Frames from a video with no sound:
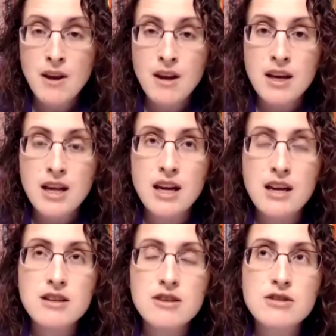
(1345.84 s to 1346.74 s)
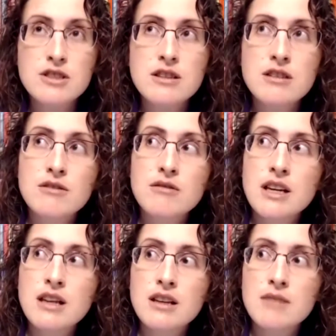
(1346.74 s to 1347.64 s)
he used the
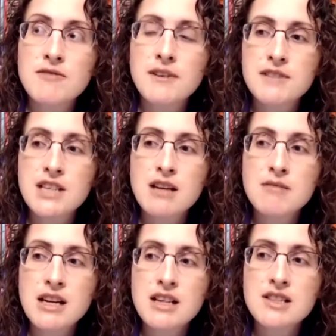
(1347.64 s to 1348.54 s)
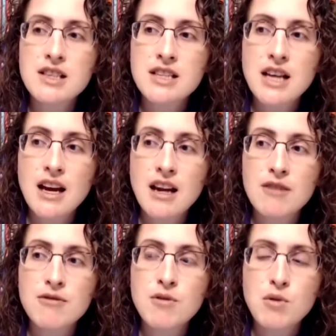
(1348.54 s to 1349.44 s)
curriculum 15 minutes a day,
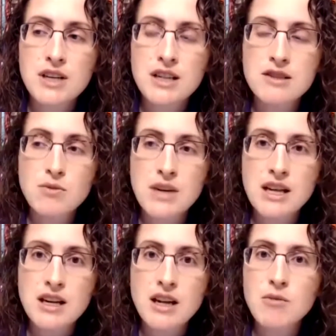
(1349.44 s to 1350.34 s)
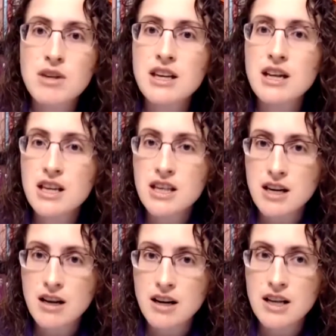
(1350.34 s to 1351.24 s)
4 days a week, and within a
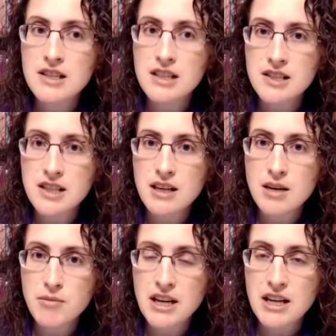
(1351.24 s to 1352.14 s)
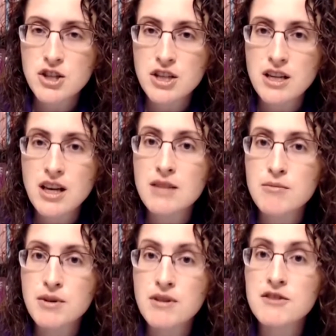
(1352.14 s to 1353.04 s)
year, his listening comprehension had
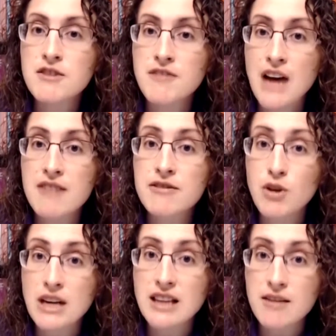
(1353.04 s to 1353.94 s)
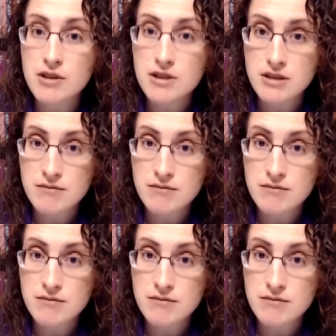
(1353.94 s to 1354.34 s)
improved 5 grade levels.